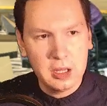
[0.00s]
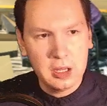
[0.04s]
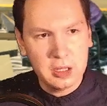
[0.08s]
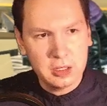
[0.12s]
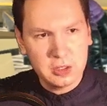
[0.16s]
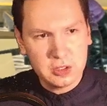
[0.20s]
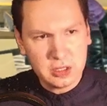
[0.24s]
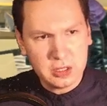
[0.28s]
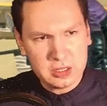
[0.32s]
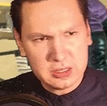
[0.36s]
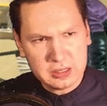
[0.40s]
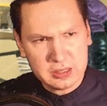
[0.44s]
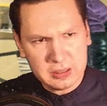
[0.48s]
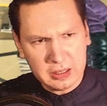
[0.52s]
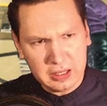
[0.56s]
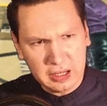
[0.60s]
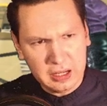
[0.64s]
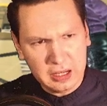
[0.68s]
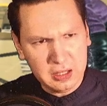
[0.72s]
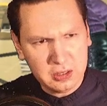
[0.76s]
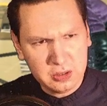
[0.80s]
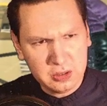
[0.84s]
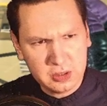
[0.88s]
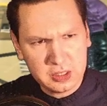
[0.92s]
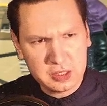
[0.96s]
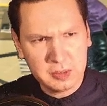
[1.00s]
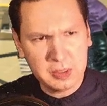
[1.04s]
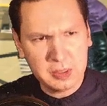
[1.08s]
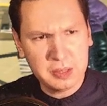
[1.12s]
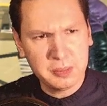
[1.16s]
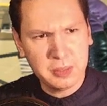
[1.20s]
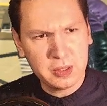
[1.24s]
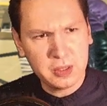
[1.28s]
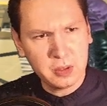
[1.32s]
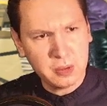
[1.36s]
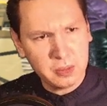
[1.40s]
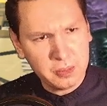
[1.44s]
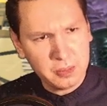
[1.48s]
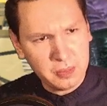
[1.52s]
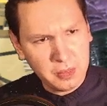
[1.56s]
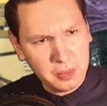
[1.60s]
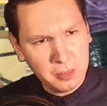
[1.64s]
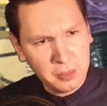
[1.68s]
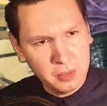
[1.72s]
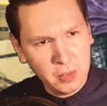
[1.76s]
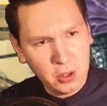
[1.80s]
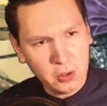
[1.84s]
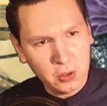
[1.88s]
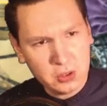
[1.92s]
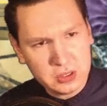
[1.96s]
Just hard to explain, but
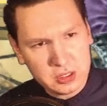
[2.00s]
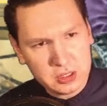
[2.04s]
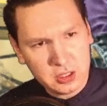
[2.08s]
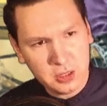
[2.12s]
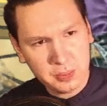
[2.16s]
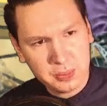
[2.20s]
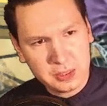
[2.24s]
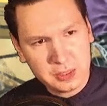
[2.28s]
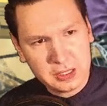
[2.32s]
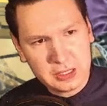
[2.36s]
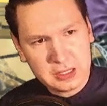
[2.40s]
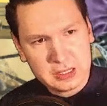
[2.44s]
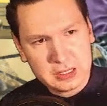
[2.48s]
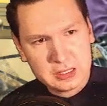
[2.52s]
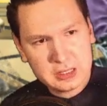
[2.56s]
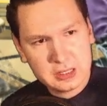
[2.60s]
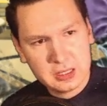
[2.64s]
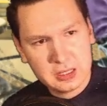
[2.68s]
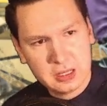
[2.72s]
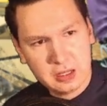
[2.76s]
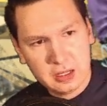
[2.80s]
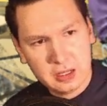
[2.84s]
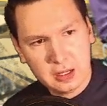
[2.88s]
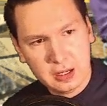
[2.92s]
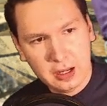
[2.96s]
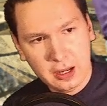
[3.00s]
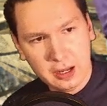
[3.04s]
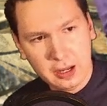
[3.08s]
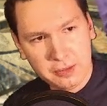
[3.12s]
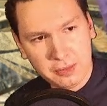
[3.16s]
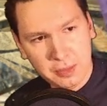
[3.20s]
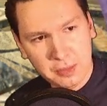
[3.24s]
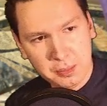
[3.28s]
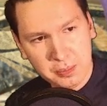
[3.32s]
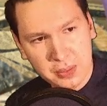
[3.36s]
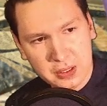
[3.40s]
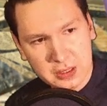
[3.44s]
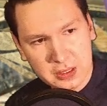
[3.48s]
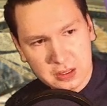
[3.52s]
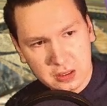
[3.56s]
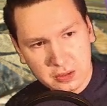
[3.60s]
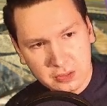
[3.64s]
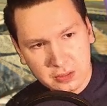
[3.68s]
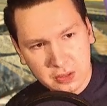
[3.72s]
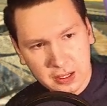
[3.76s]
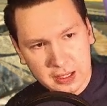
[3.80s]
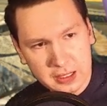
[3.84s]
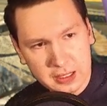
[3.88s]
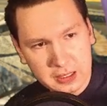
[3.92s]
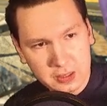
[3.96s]
most hop kicks have a bit of
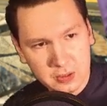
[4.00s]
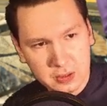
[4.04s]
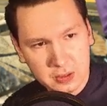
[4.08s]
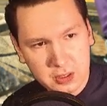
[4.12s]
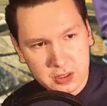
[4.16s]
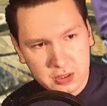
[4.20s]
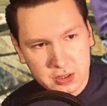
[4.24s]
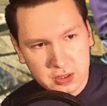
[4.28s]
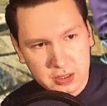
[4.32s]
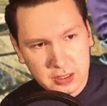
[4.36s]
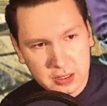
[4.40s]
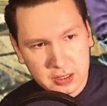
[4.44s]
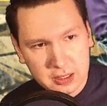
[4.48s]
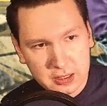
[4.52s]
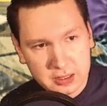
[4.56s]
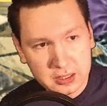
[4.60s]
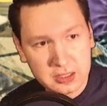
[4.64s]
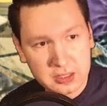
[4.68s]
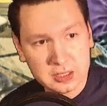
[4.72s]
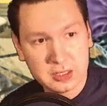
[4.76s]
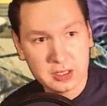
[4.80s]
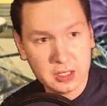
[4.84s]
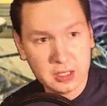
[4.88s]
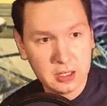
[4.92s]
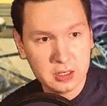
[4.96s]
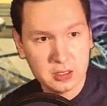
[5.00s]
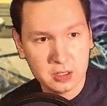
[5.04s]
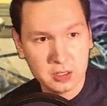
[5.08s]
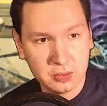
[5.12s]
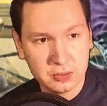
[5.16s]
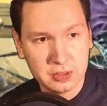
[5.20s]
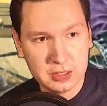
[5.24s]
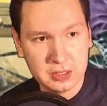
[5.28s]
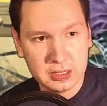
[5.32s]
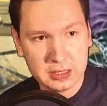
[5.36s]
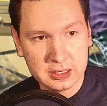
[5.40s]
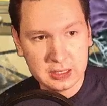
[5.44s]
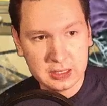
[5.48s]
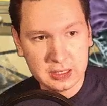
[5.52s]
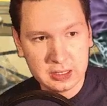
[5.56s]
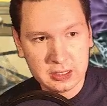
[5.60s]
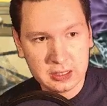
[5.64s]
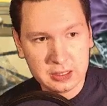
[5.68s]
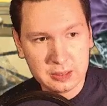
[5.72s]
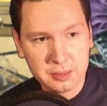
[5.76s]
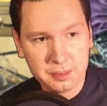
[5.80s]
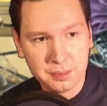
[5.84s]
high crush at the start of the attack,